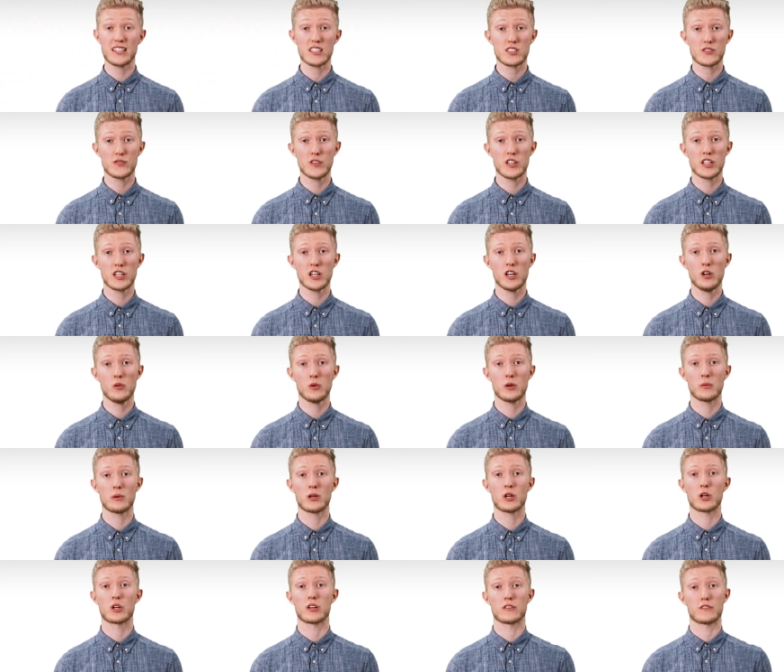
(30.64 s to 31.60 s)
this video, we
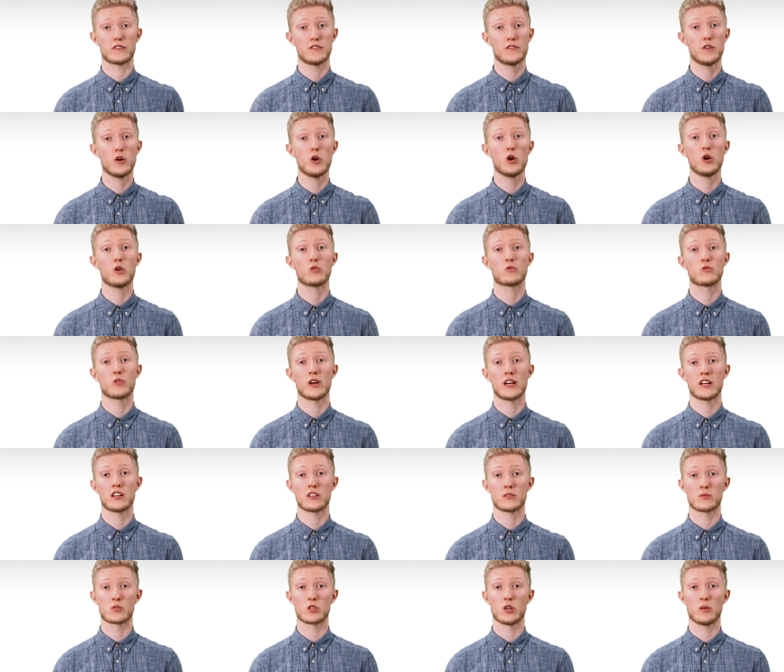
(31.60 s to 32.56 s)
will look at four
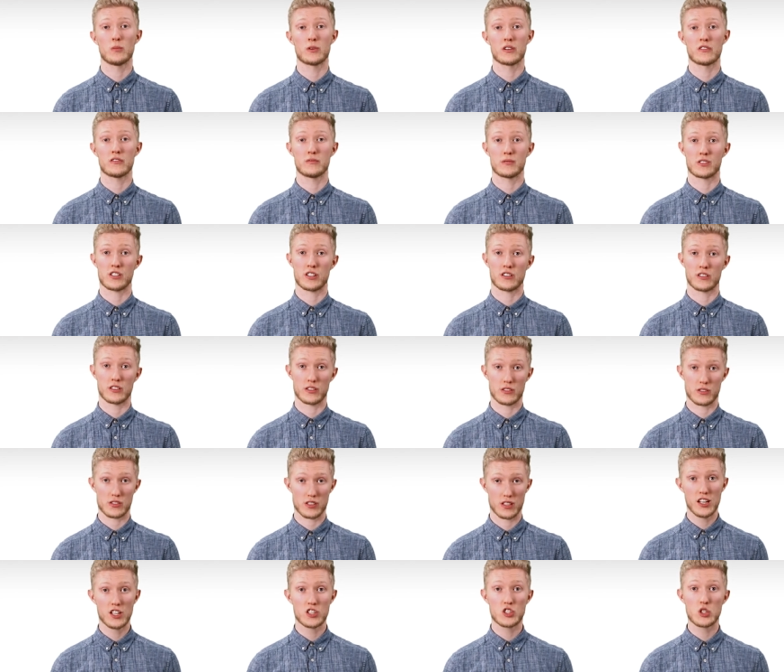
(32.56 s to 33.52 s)
radar absorptive
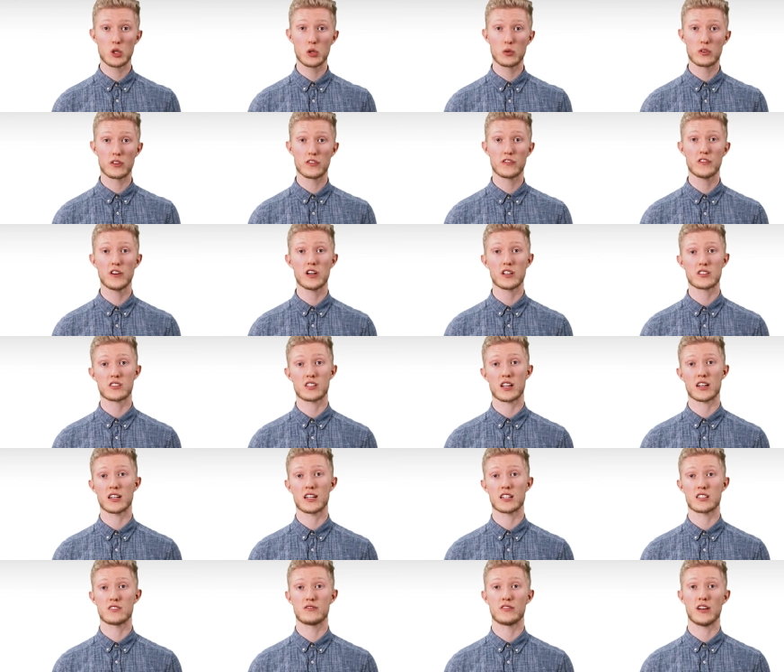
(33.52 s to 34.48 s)
materials, two of the first
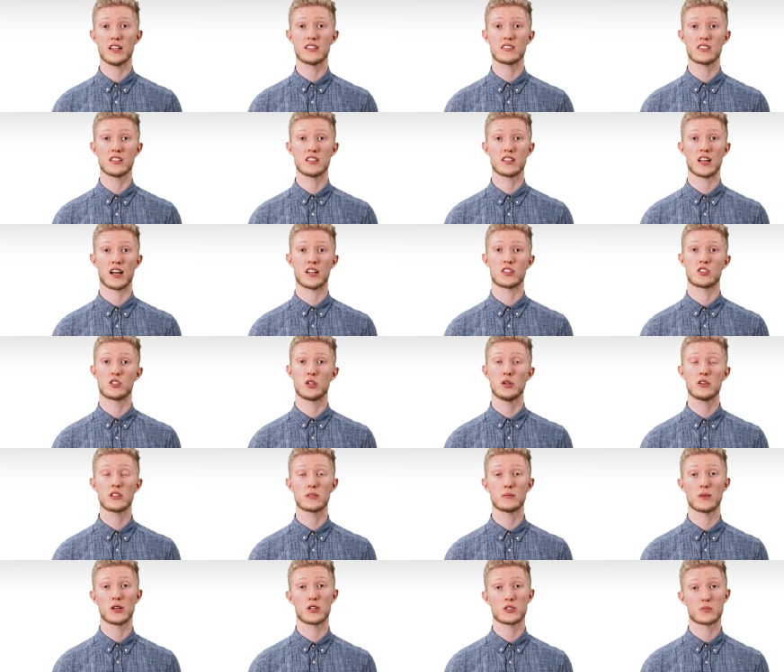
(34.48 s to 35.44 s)
techniques invented and two of
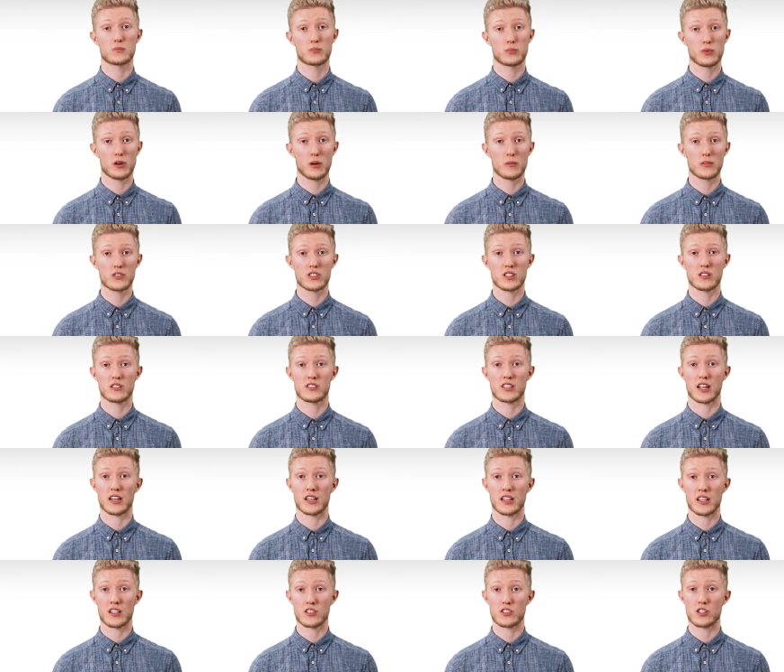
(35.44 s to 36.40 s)
the most promising
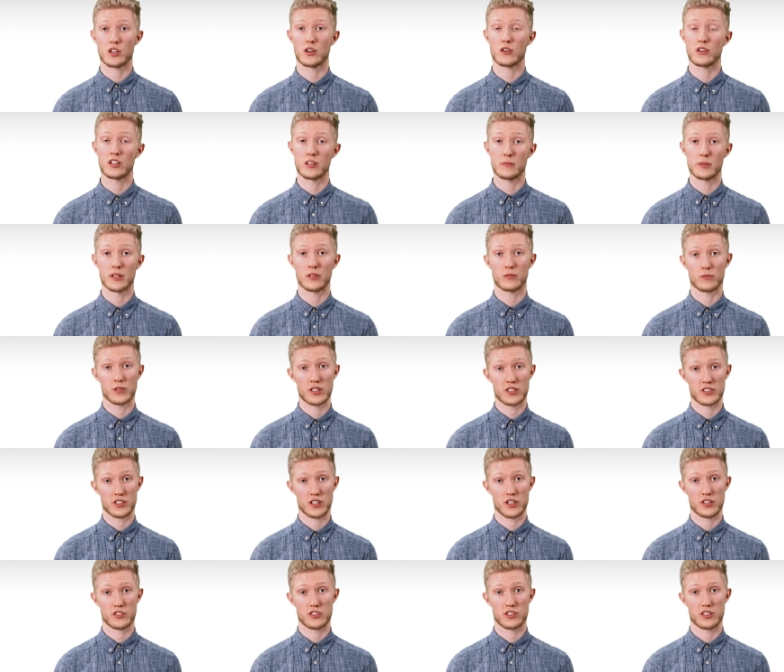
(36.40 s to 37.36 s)
techniques currently being
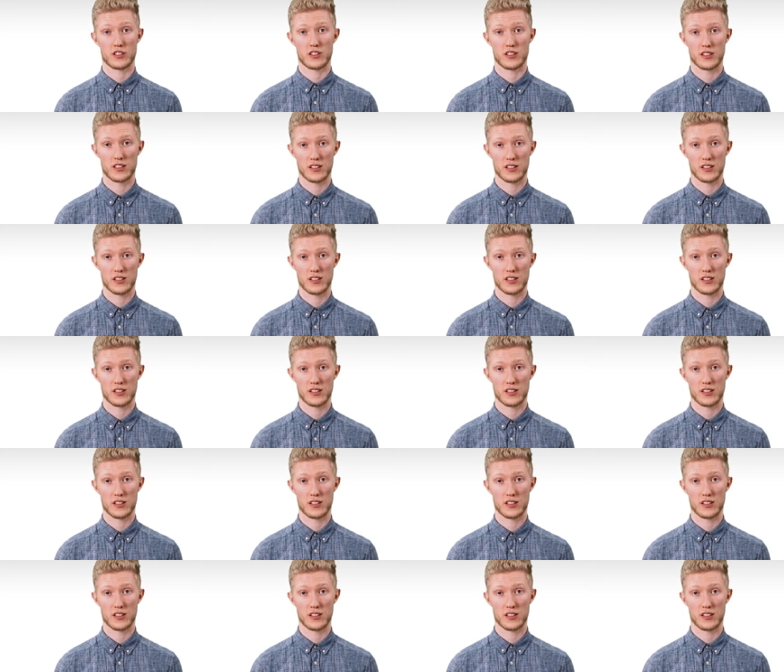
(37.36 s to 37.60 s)
researched.